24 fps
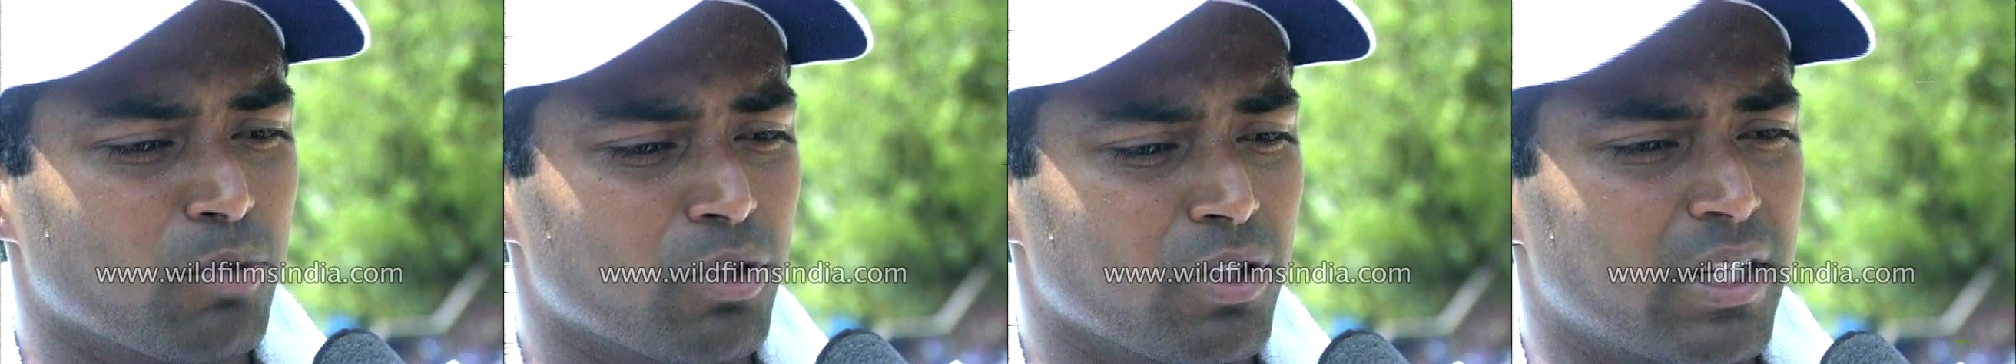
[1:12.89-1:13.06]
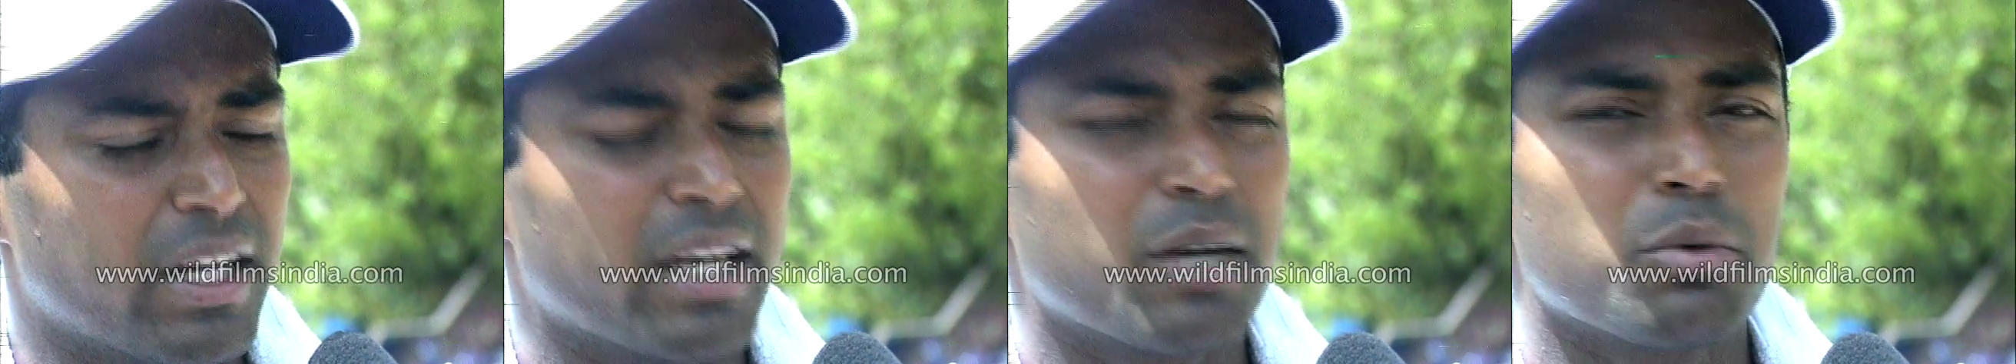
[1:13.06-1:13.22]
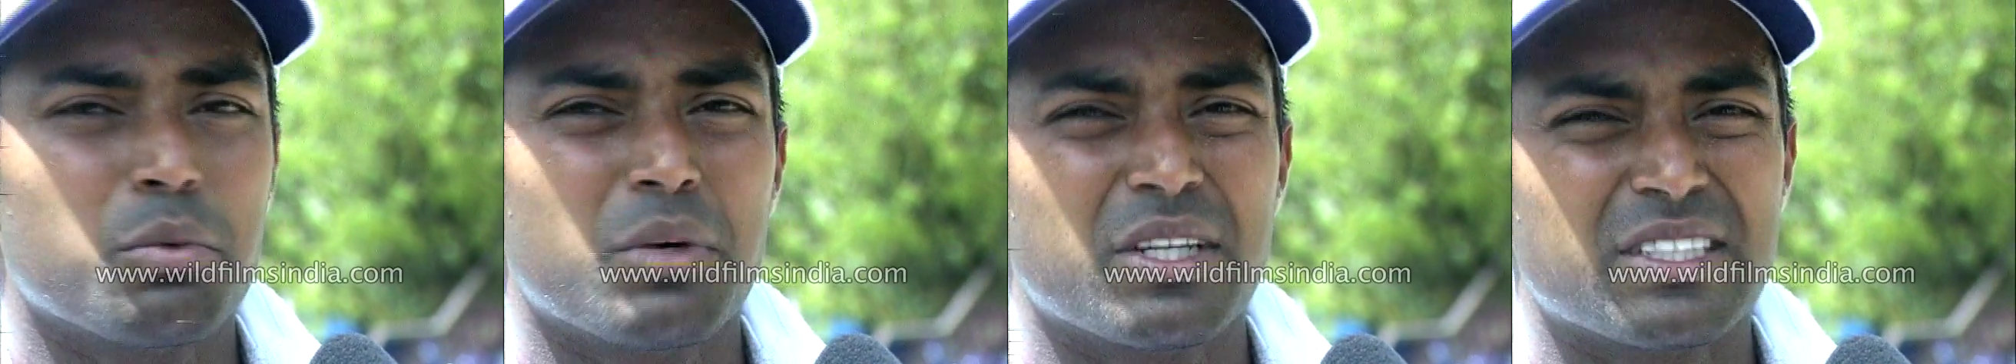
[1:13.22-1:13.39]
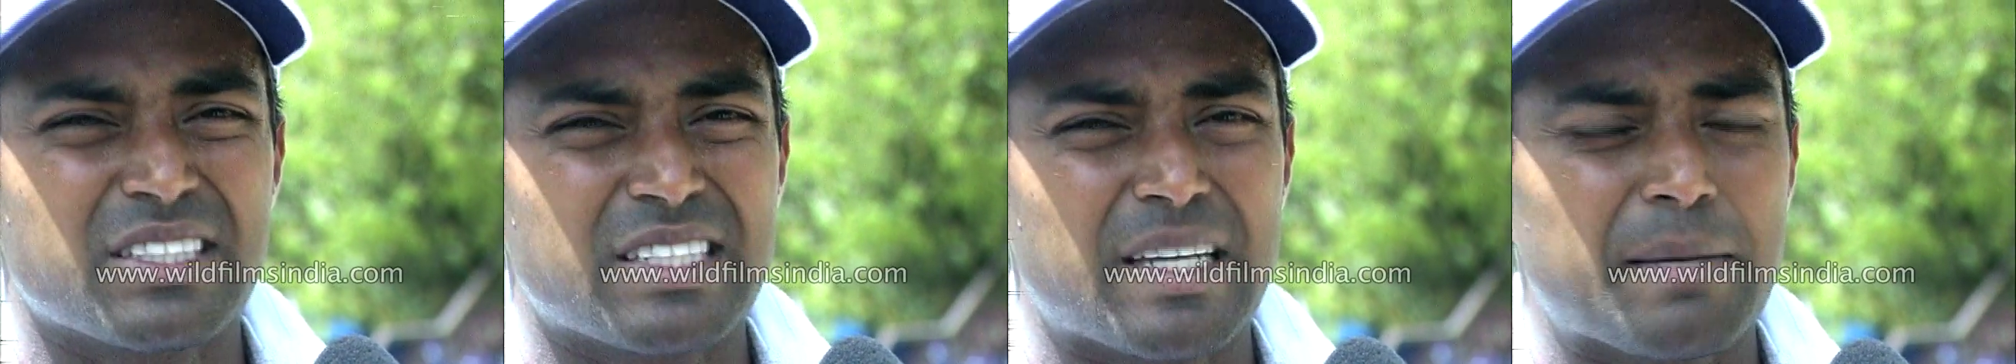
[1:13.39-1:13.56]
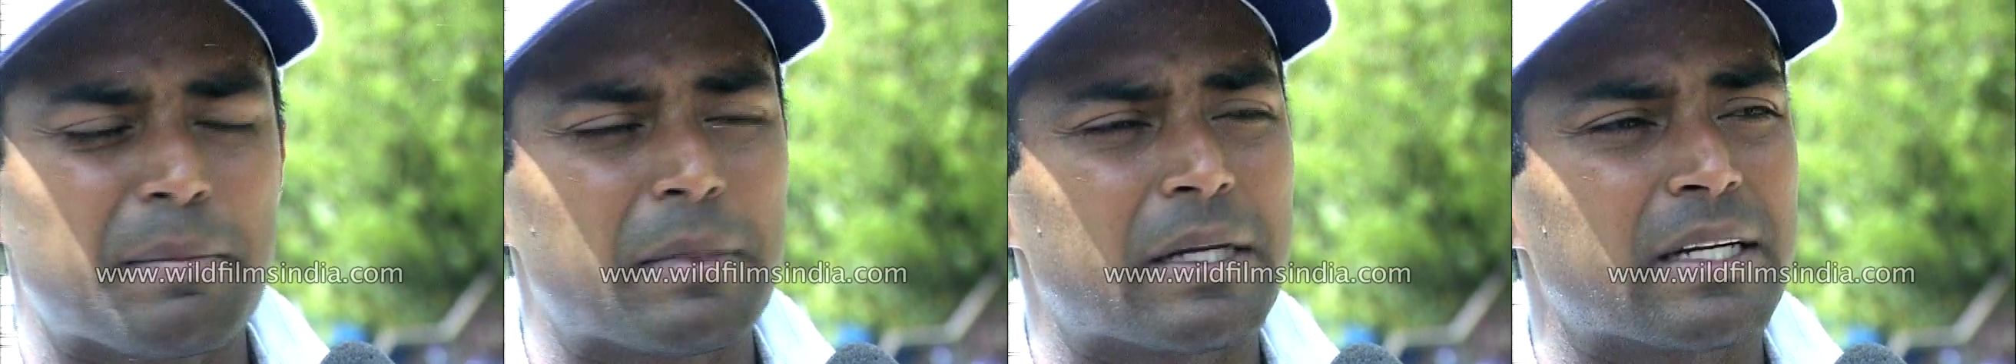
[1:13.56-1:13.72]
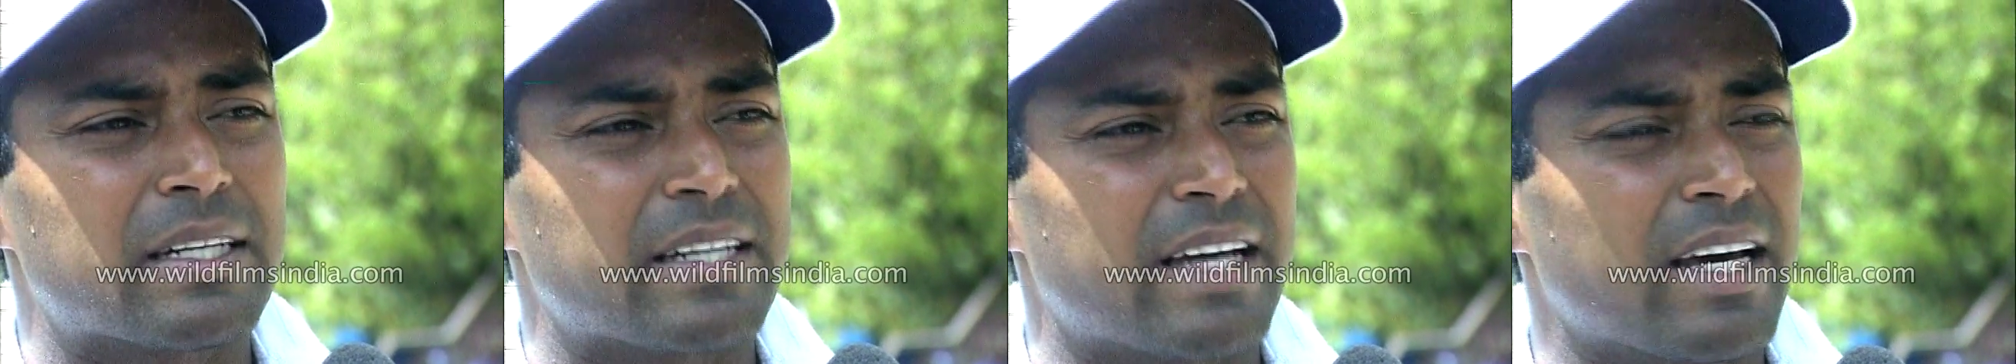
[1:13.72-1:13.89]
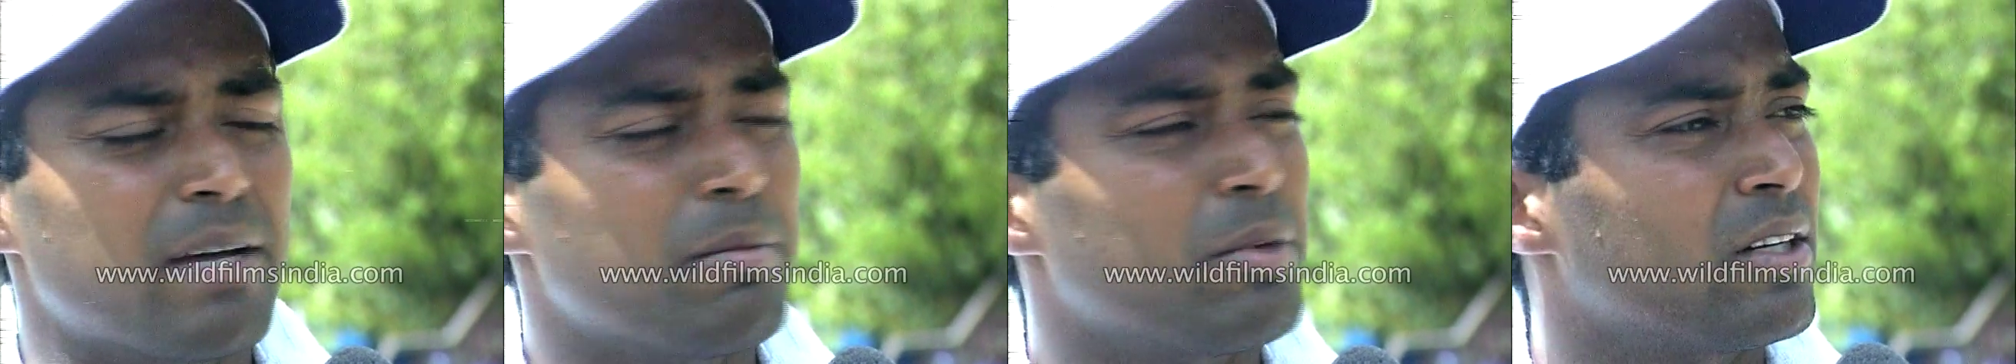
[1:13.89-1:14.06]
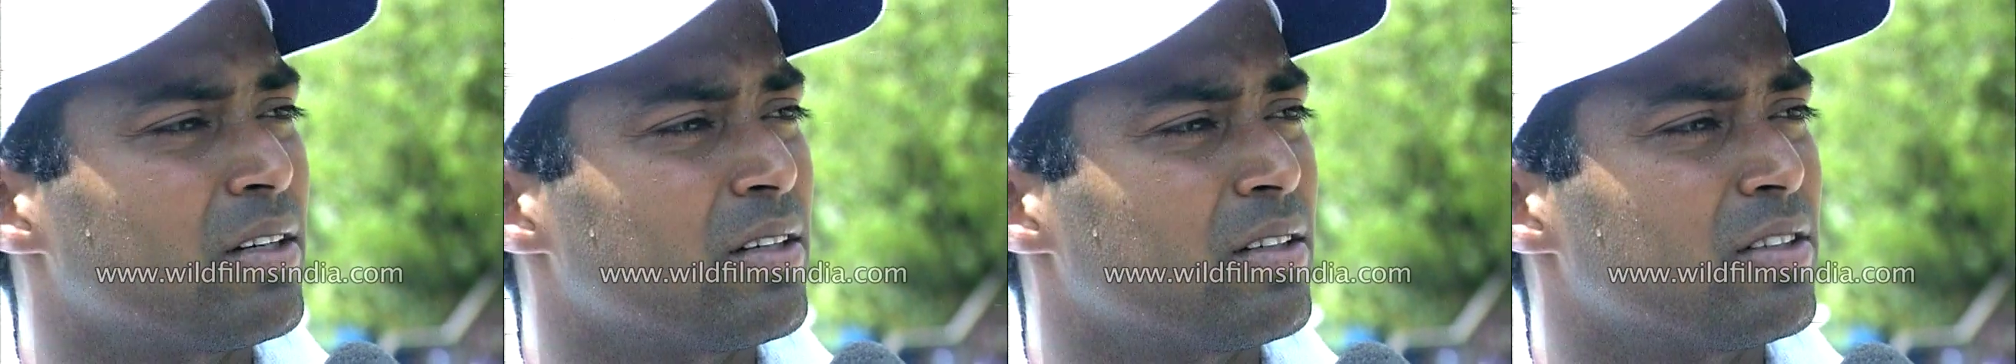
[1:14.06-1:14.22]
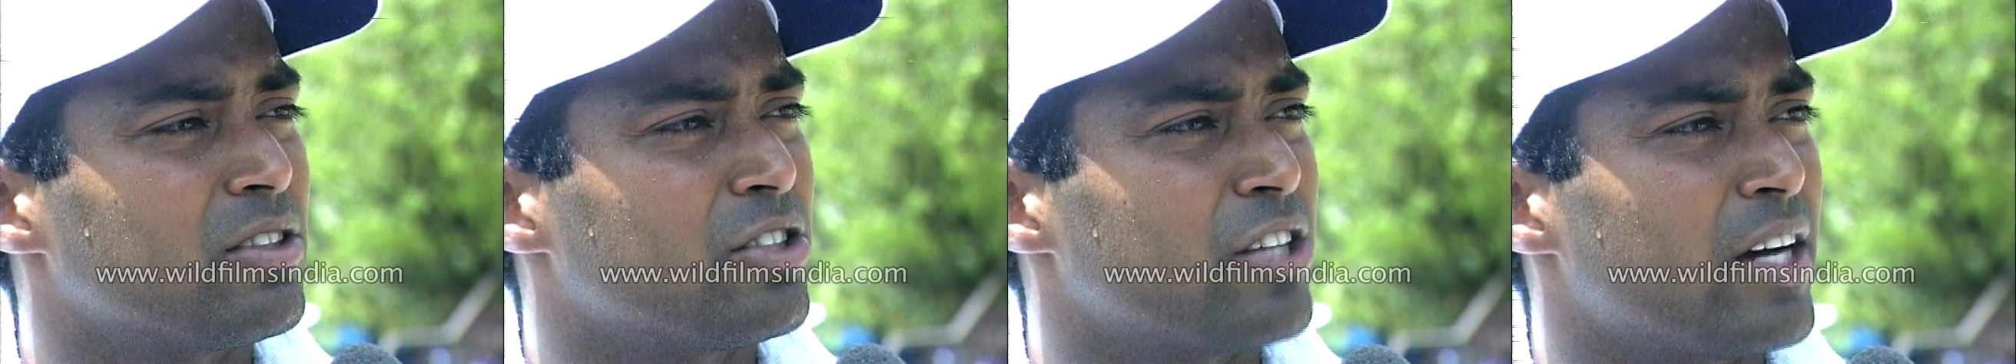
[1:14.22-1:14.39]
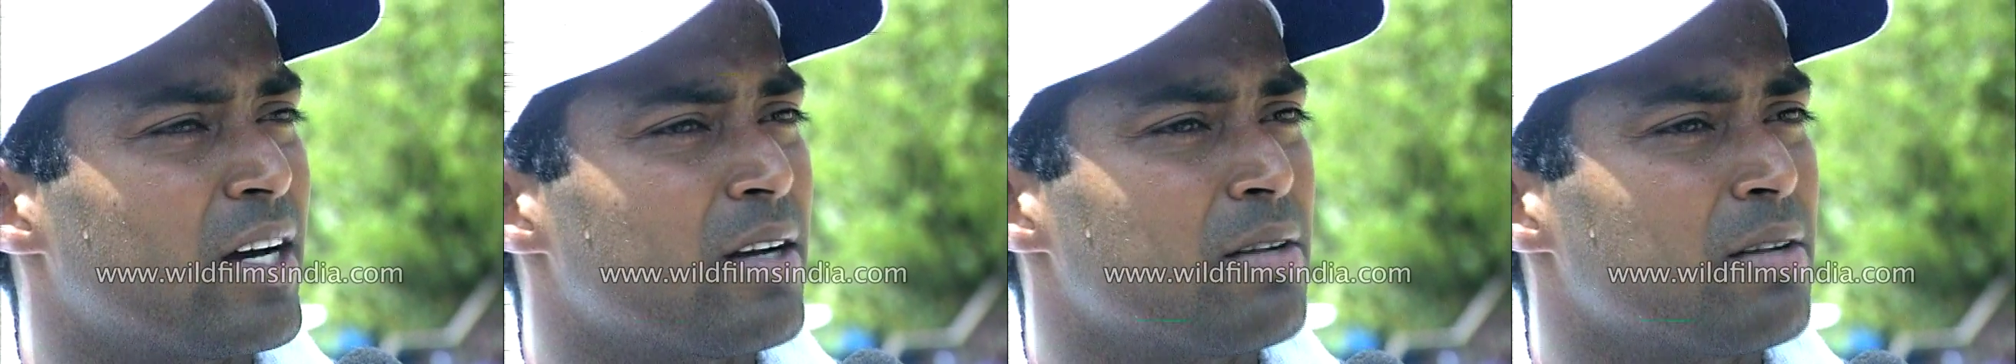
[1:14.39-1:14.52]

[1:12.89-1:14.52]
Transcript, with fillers: I'm going to take it one step at a time and